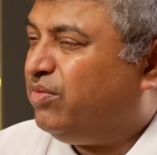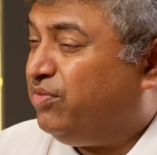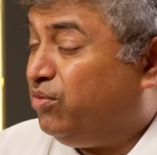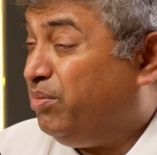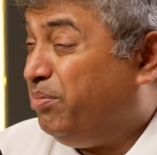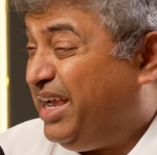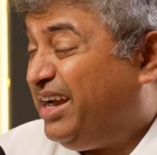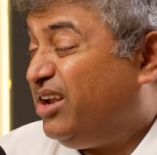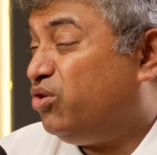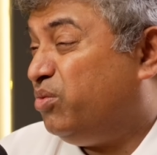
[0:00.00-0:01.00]
if you make
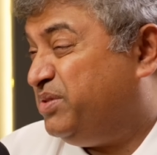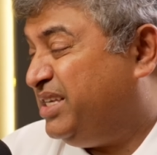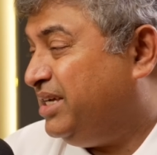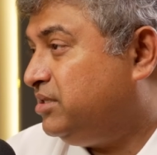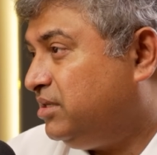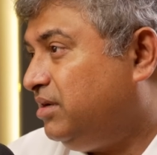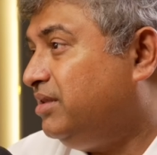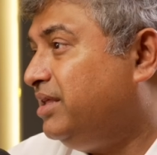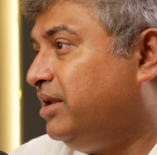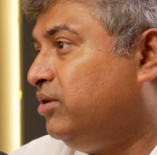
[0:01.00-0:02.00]
it an
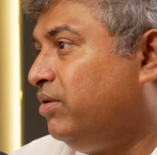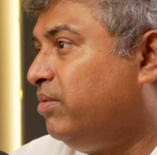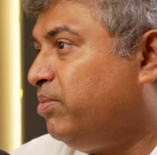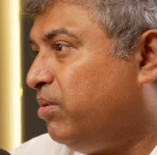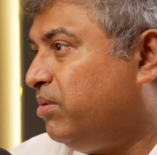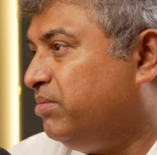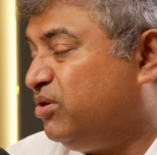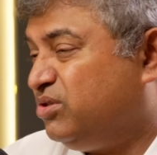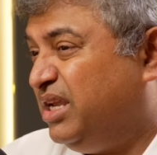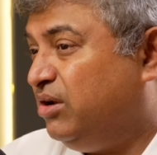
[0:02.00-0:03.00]
obsession, then you have a problem
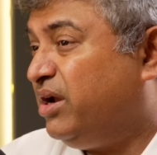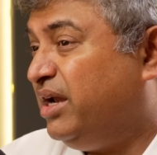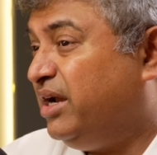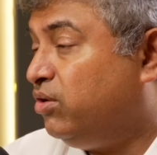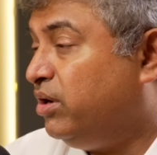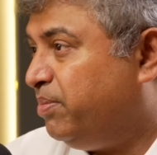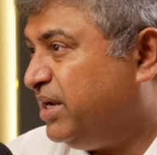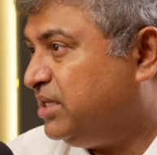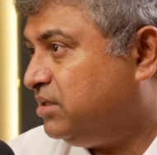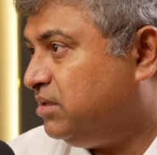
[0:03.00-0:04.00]
because then you can lead to
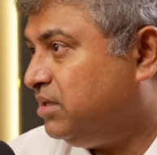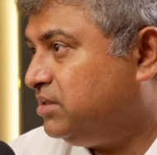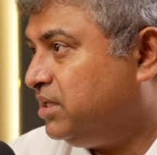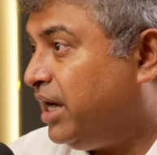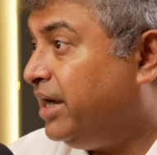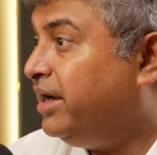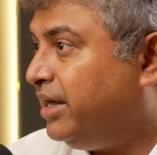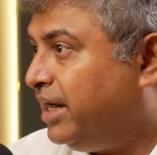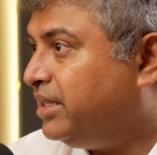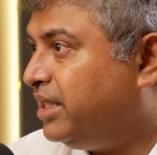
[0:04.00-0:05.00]
depression and say, I didn't
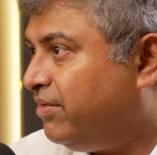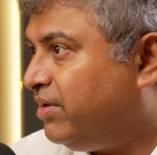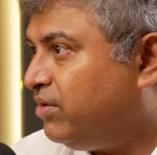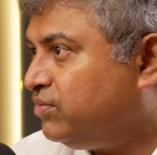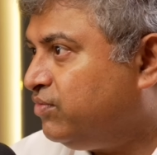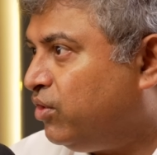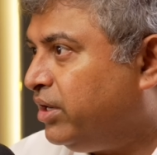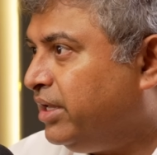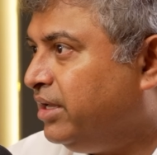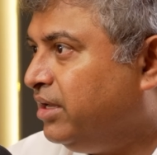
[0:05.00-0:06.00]
get there when I was
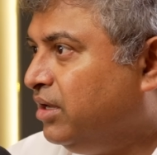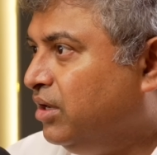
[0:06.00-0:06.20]
40.